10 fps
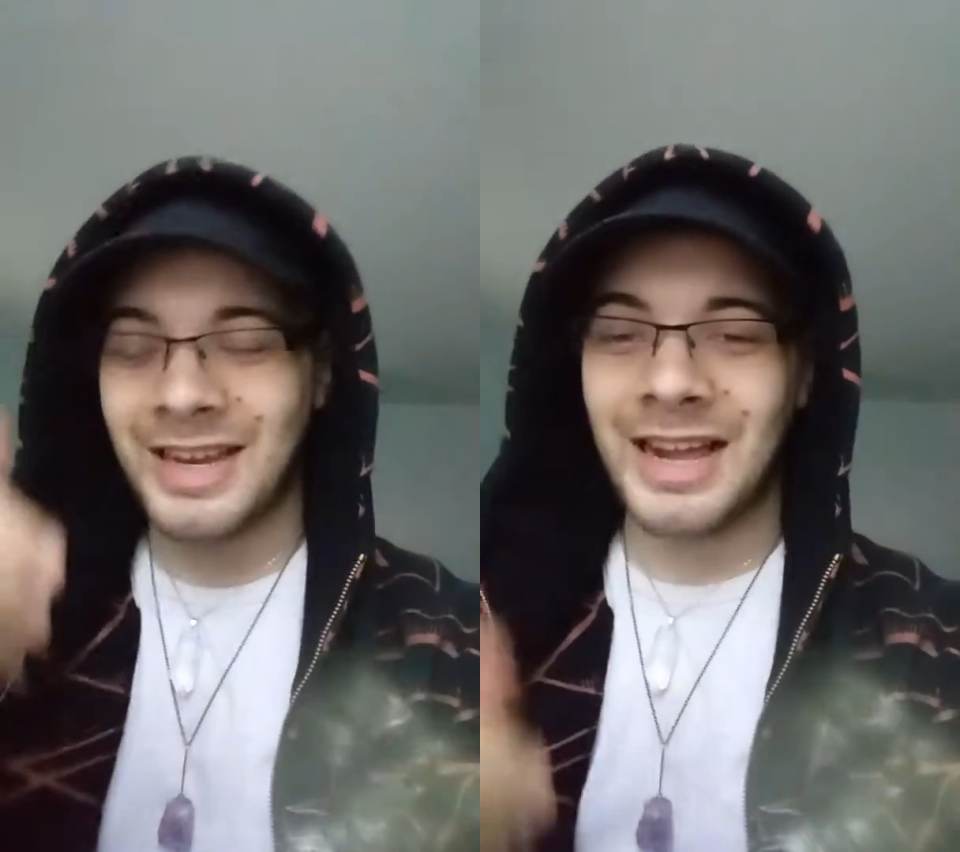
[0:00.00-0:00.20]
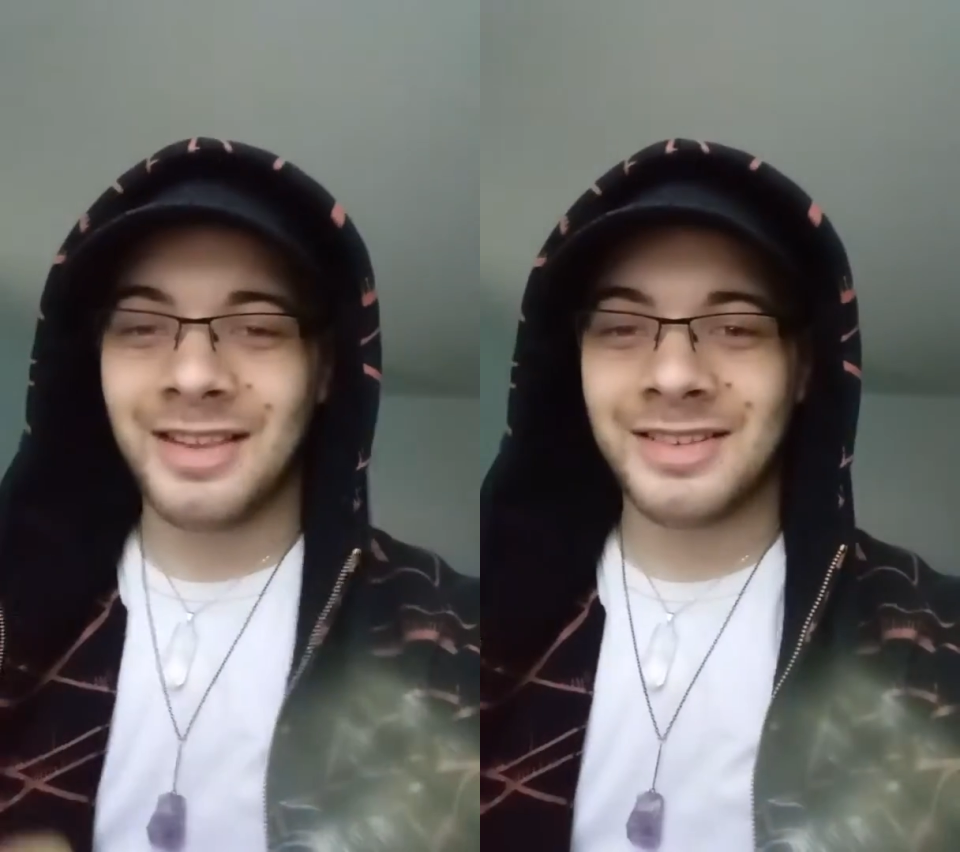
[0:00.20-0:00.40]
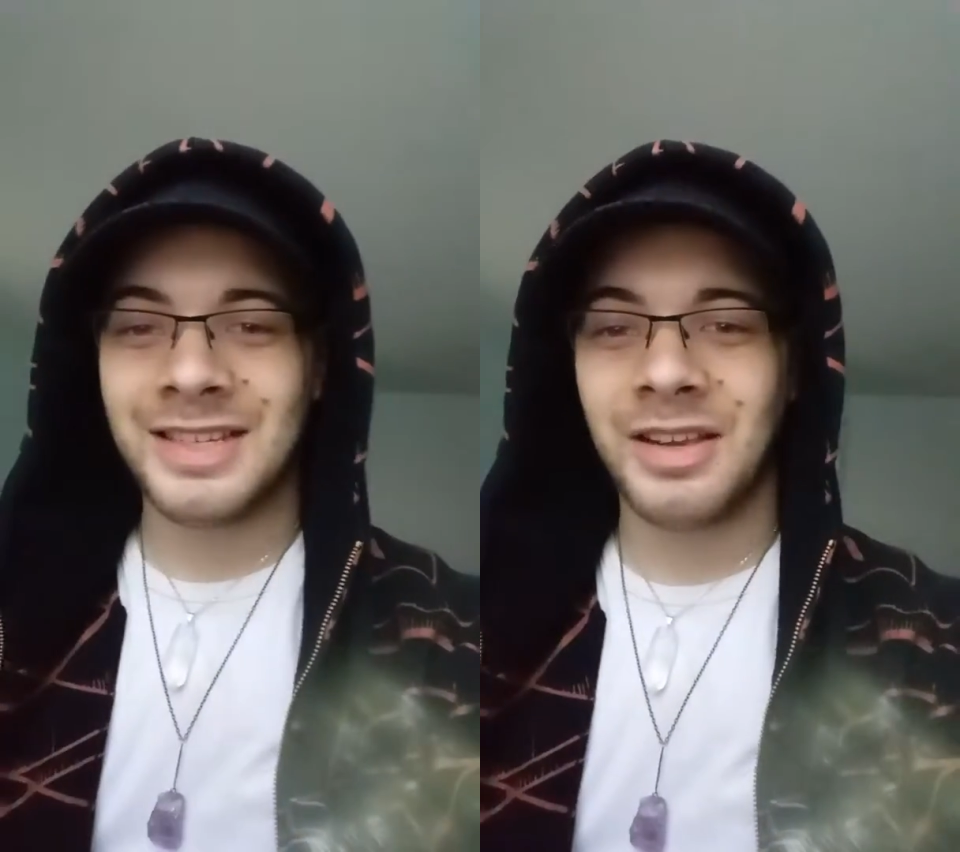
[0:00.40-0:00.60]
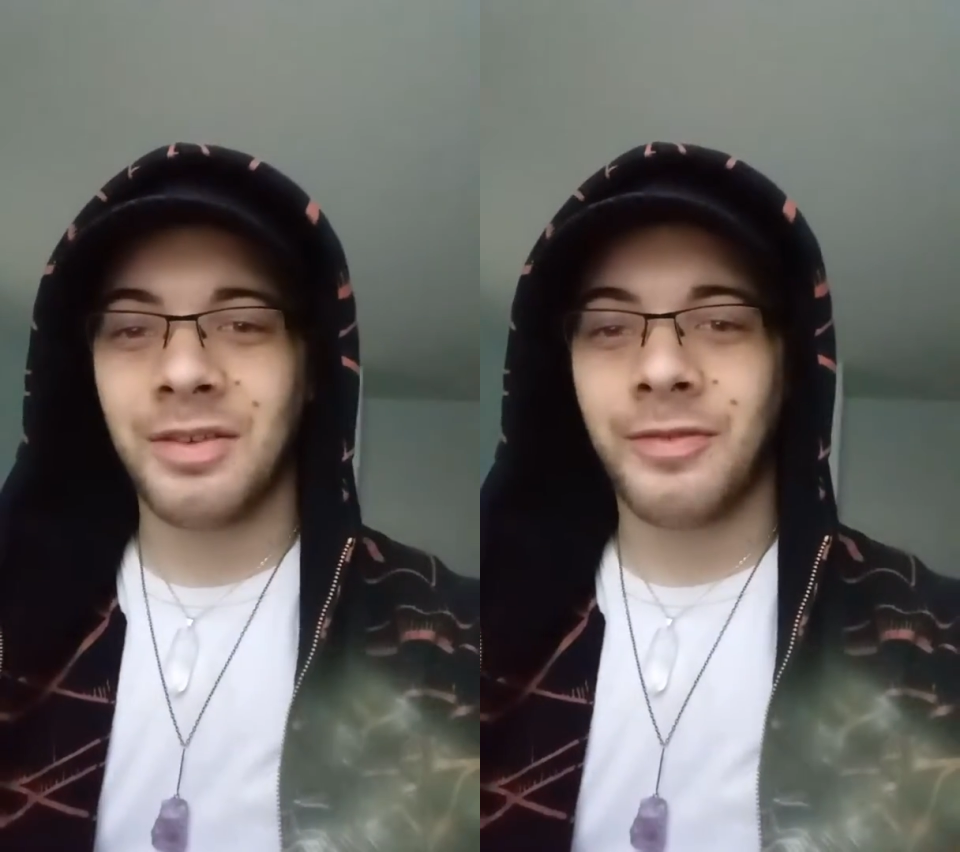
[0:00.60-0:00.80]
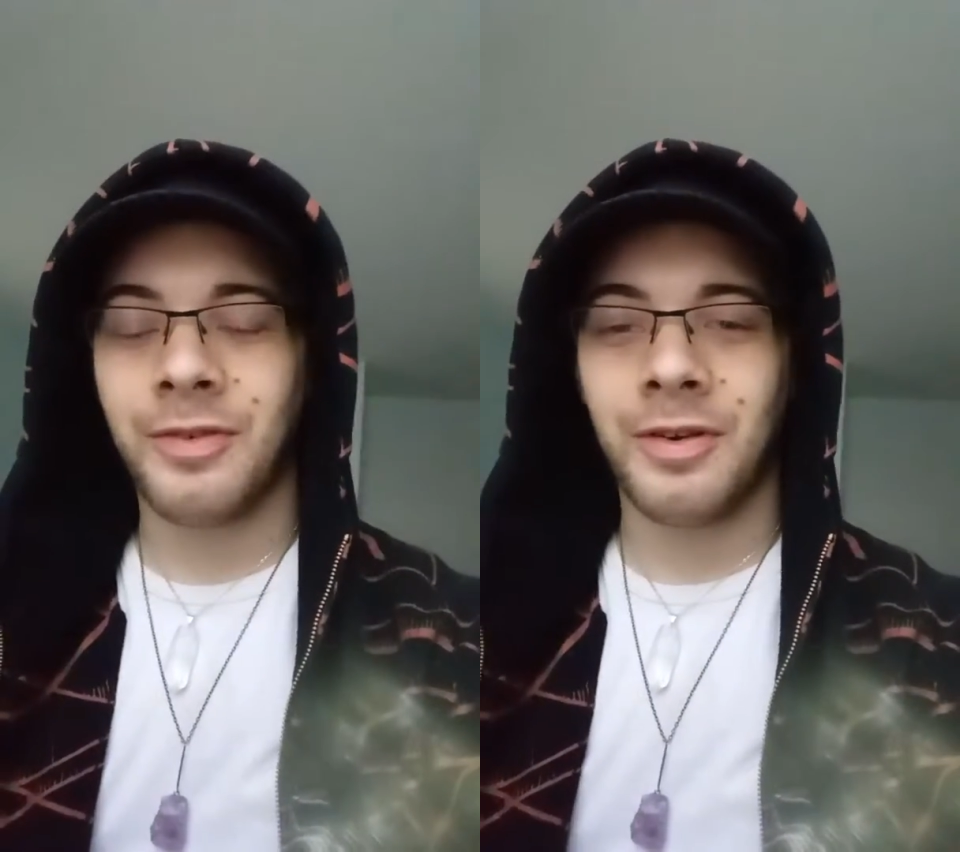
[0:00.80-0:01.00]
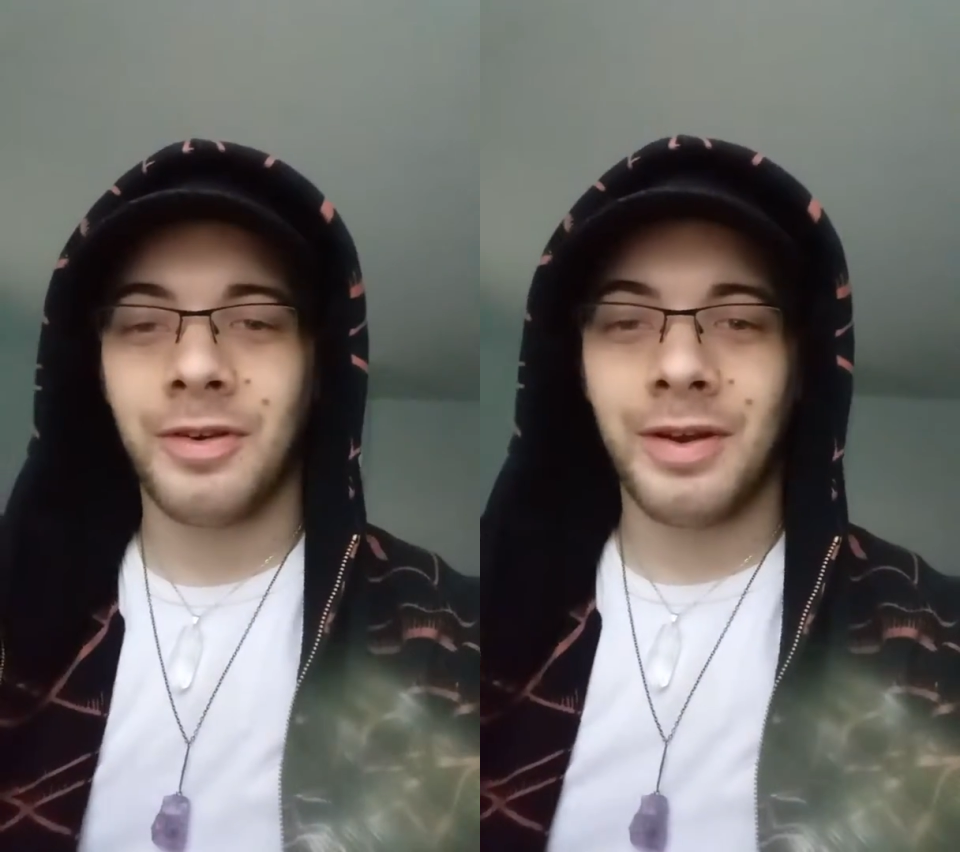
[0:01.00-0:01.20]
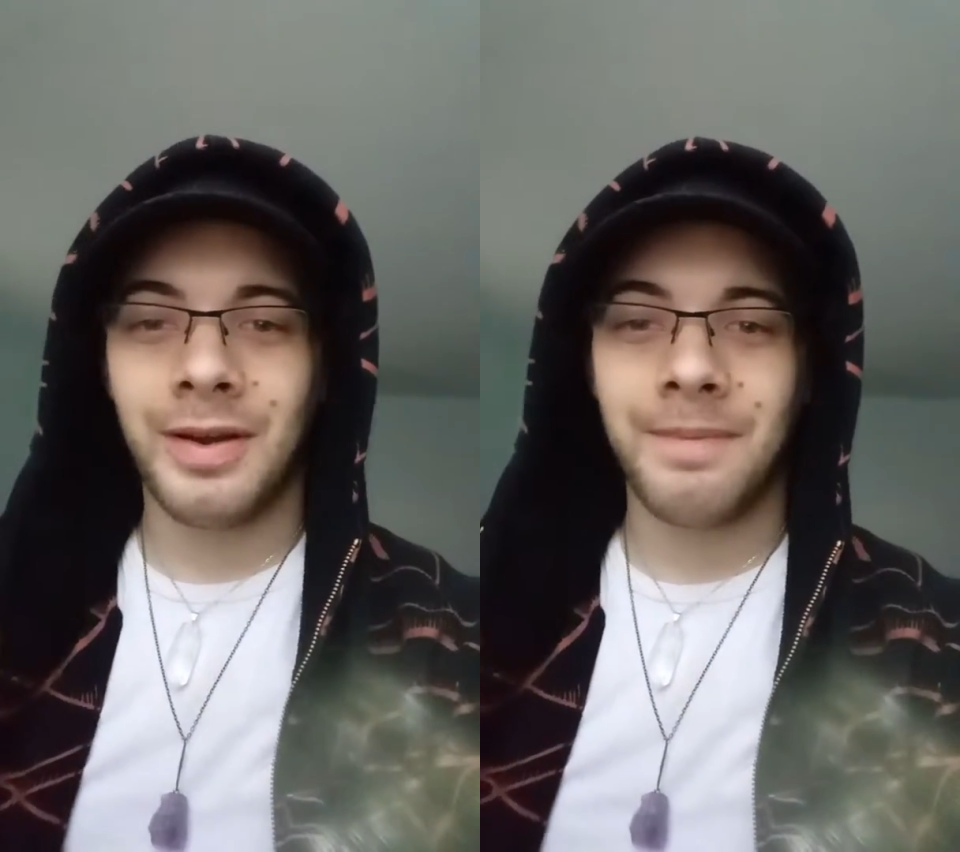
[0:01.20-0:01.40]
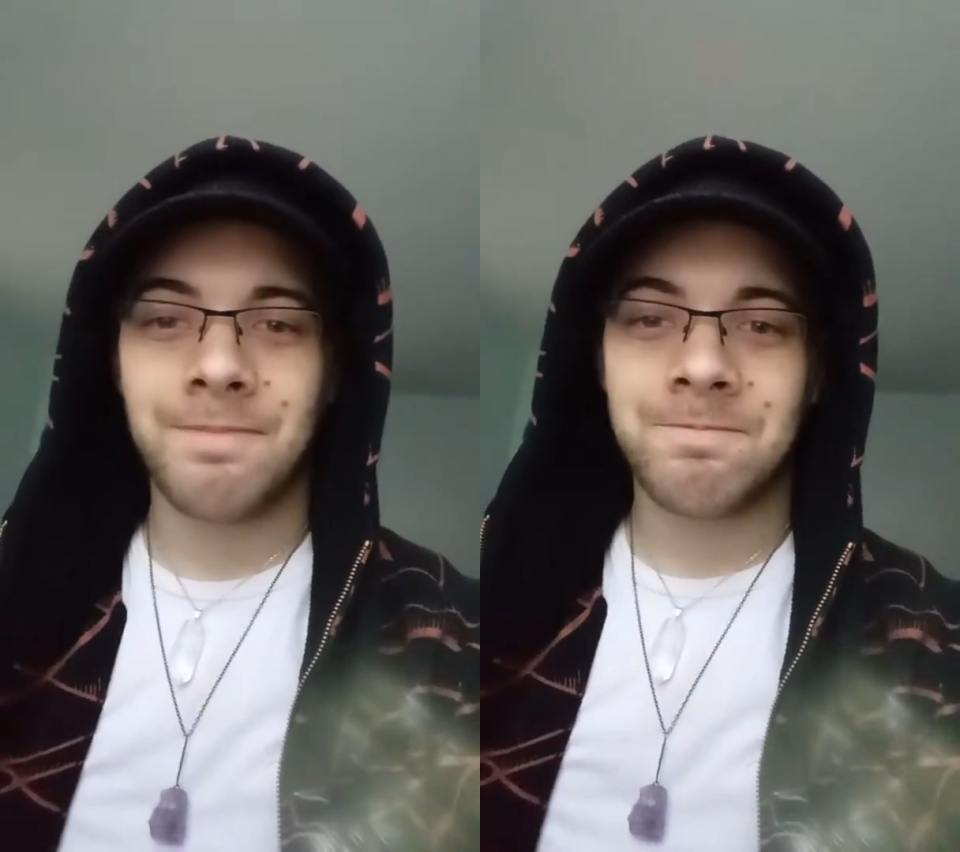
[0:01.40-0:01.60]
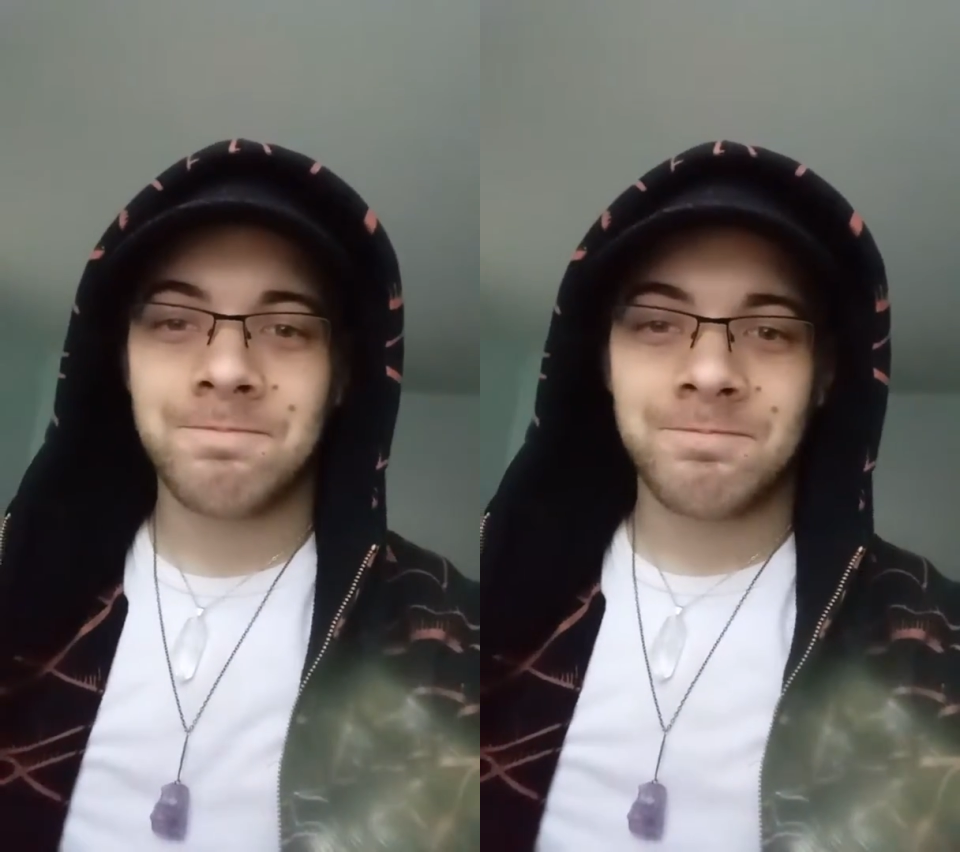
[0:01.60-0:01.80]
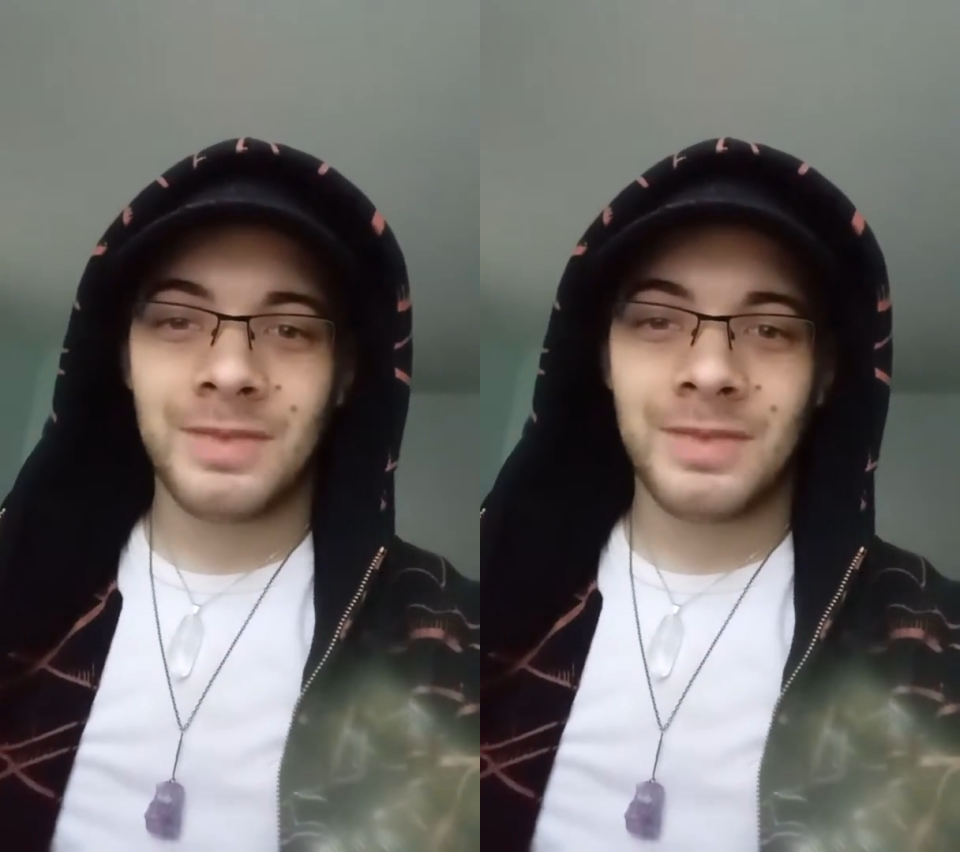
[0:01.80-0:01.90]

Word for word: Colin Teal for um,